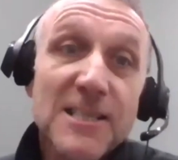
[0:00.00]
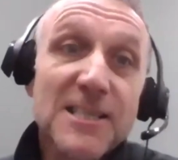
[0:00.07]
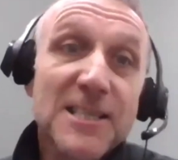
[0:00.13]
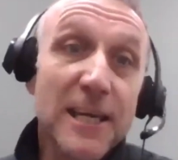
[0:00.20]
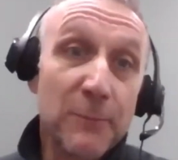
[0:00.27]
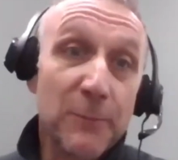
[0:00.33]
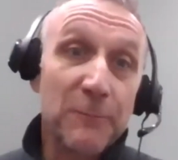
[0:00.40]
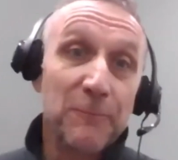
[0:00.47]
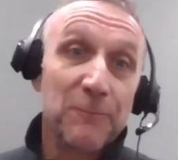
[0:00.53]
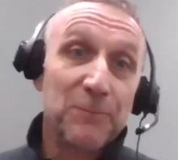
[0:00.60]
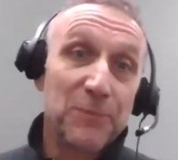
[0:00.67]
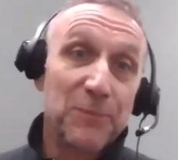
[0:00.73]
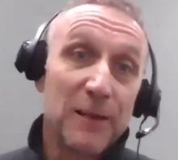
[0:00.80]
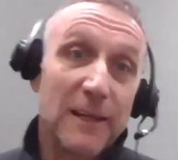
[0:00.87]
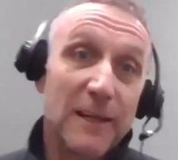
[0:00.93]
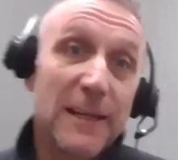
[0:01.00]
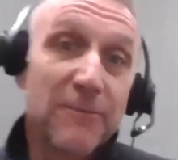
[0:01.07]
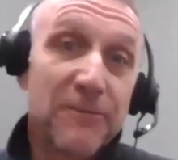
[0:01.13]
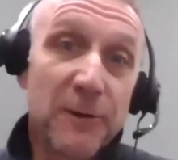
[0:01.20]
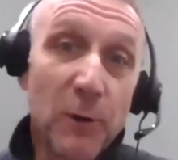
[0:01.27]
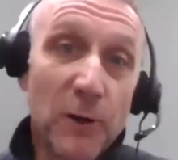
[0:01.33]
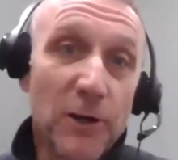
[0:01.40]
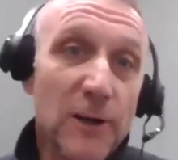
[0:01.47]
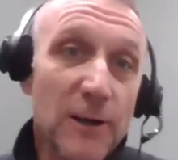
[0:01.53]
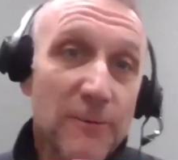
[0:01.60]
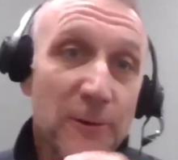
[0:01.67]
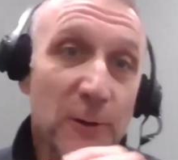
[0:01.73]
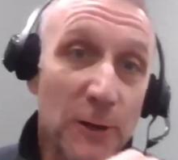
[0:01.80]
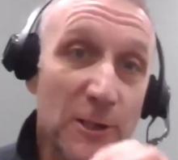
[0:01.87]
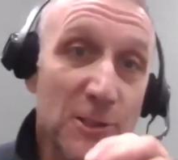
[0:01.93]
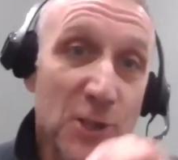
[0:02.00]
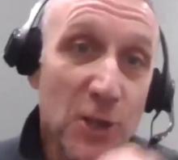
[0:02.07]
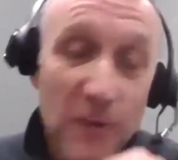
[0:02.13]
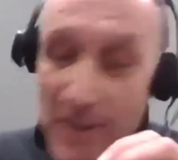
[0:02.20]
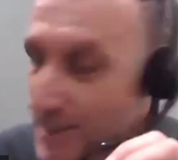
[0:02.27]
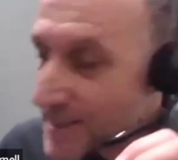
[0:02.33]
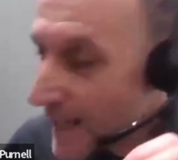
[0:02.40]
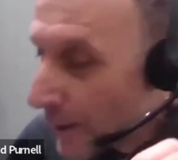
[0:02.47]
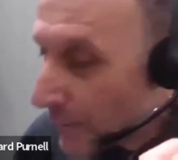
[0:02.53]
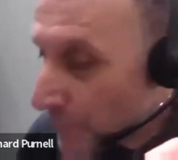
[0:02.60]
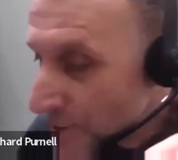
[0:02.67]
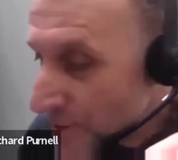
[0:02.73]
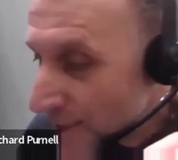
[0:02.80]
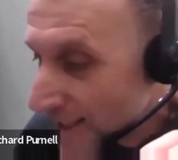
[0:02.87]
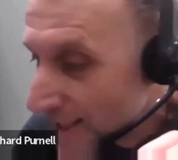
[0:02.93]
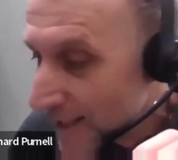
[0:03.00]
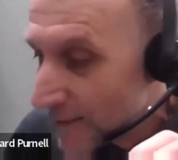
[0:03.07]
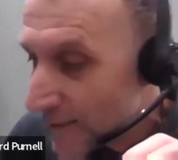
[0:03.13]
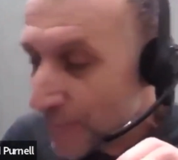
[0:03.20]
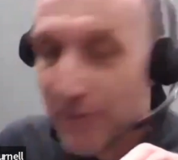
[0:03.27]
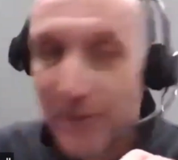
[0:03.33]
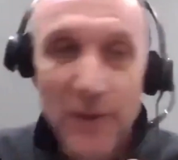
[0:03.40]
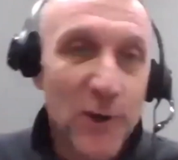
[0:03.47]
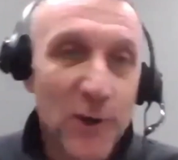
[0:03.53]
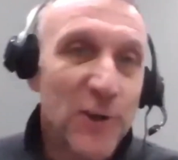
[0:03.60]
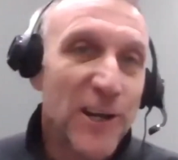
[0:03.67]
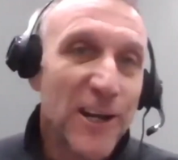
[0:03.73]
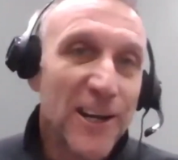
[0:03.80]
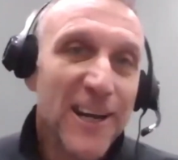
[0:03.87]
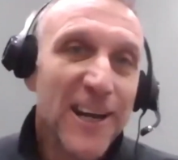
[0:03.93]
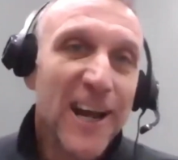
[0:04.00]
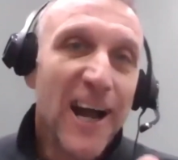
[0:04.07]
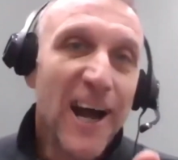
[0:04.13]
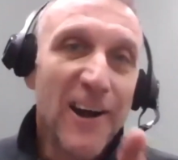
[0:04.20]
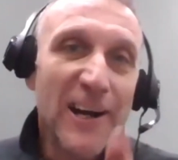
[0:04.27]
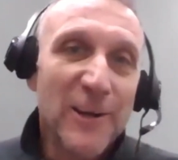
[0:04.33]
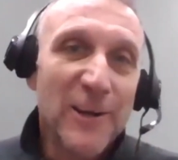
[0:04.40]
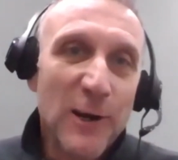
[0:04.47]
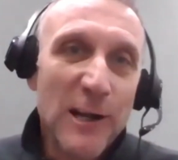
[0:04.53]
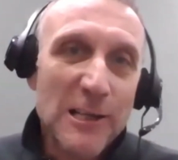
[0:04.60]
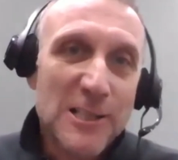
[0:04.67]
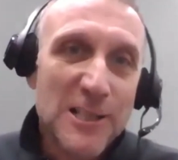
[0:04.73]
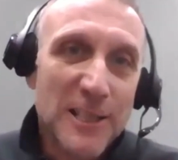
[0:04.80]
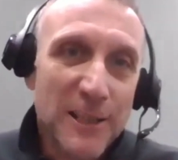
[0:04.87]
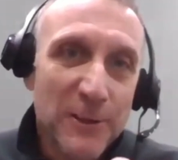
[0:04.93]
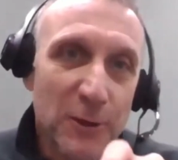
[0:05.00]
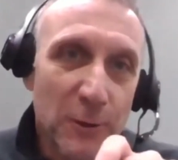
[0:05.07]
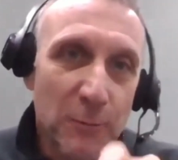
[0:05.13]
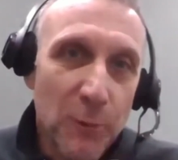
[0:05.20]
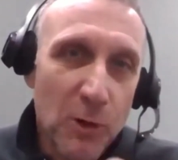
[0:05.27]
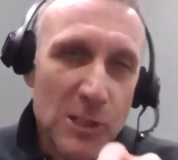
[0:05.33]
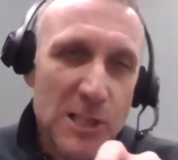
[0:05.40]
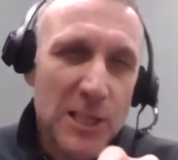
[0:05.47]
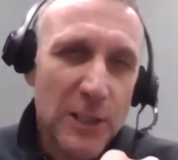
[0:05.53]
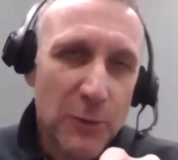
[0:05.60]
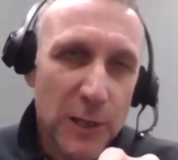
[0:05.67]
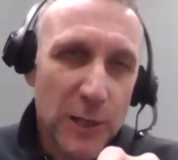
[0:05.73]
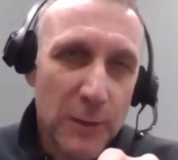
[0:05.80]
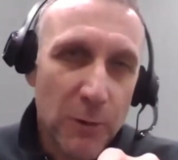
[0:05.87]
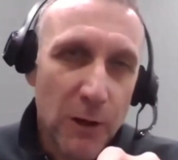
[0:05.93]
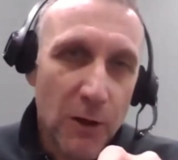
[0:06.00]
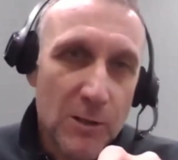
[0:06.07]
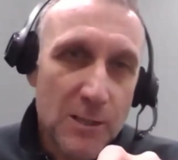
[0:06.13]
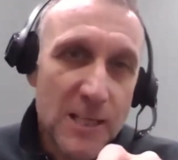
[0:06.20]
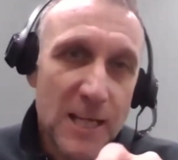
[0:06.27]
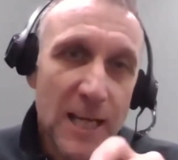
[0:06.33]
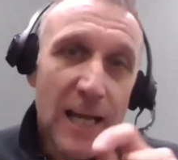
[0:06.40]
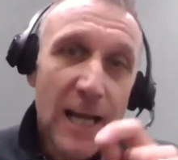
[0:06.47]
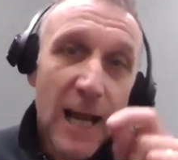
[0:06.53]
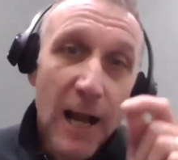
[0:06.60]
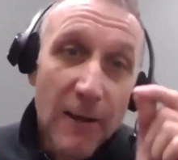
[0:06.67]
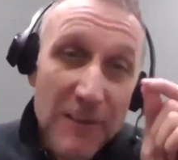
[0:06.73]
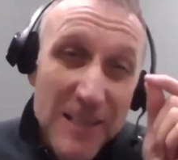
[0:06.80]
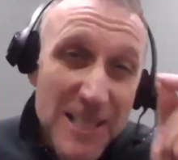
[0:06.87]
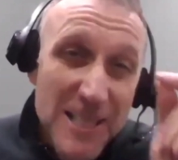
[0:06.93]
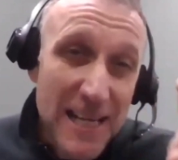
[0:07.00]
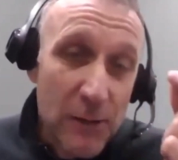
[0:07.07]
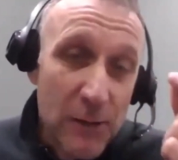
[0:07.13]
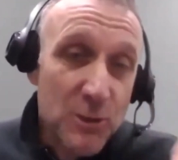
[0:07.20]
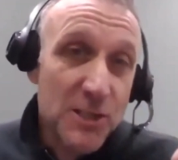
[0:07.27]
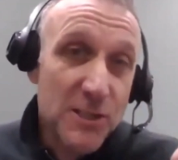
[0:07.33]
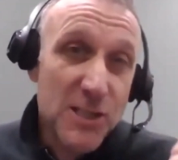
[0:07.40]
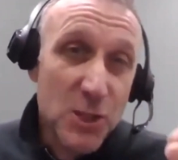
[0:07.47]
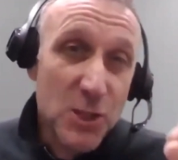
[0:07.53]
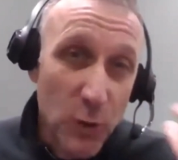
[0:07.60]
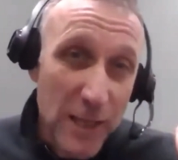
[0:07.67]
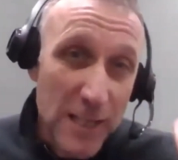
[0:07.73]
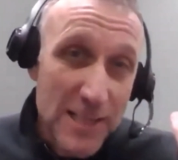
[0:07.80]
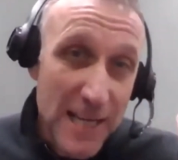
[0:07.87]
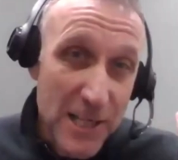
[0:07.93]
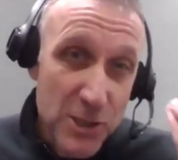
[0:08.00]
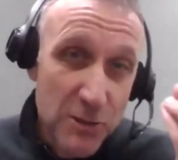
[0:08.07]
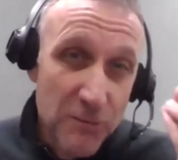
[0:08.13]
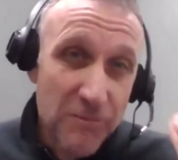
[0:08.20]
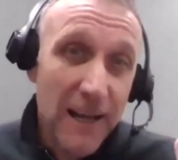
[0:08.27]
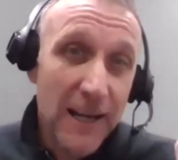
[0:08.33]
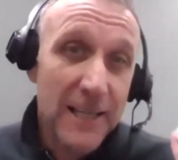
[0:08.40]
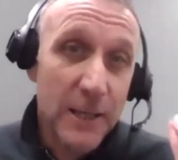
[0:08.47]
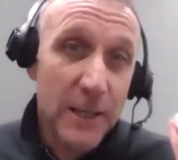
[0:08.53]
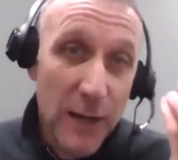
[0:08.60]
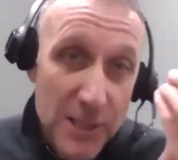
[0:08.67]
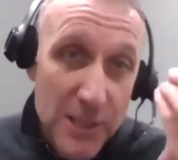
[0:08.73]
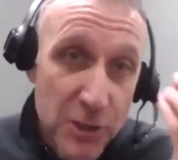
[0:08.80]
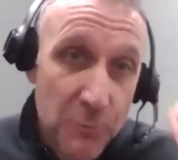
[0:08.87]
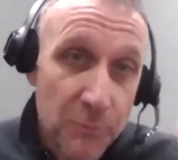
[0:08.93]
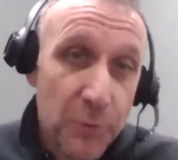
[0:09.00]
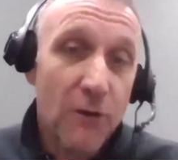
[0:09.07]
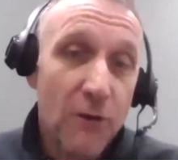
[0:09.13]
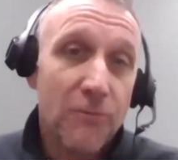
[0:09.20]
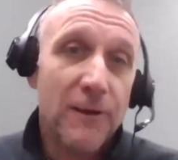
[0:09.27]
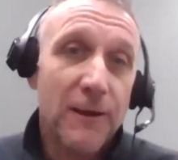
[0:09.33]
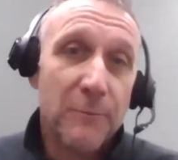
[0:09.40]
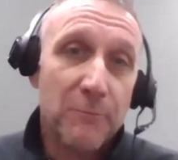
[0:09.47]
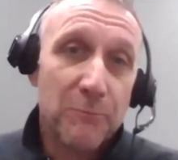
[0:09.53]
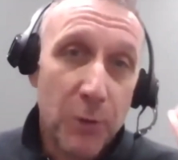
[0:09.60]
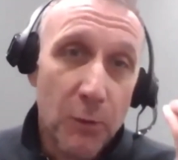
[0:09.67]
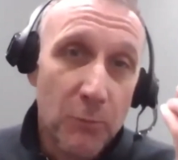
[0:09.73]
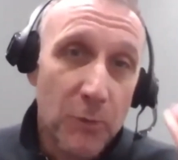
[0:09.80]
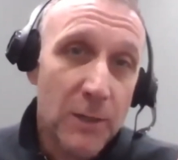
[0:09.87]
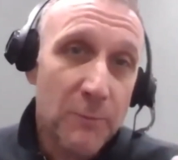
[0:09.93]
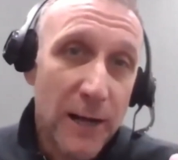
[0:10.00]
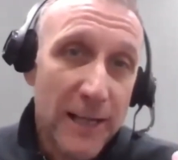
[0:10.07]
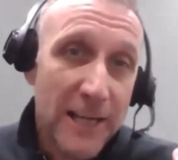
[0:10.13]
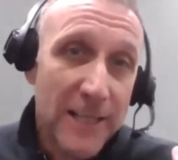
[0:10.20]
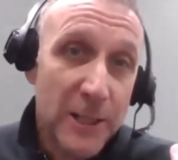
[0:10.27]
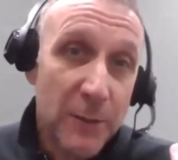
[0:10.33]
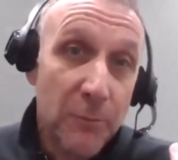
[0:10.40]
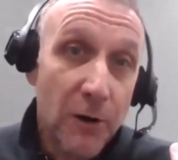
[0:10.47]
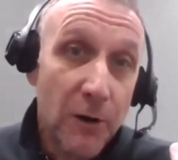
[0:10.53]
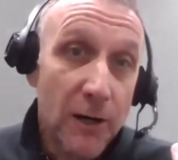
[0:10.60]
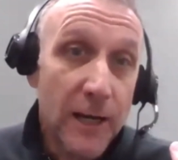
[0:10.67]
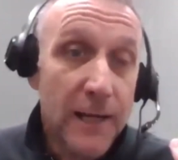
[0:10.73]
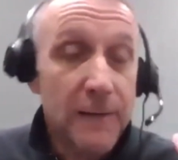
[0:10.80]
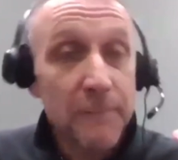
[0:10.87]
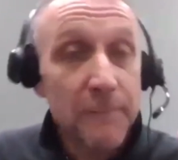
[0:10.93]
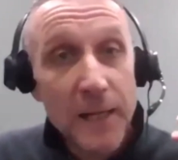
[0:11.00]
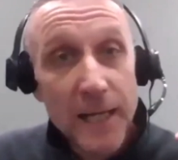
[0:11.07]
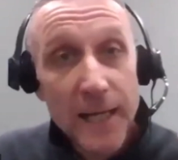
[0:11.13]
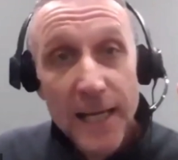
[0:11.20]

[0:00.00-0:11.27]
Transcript: here's a tip. If you want to jot this down, particularly Fiona or anyone else thinking in a multi-unit blocks, this is how to squeeze extra value, extra profit, put money back in your pocket.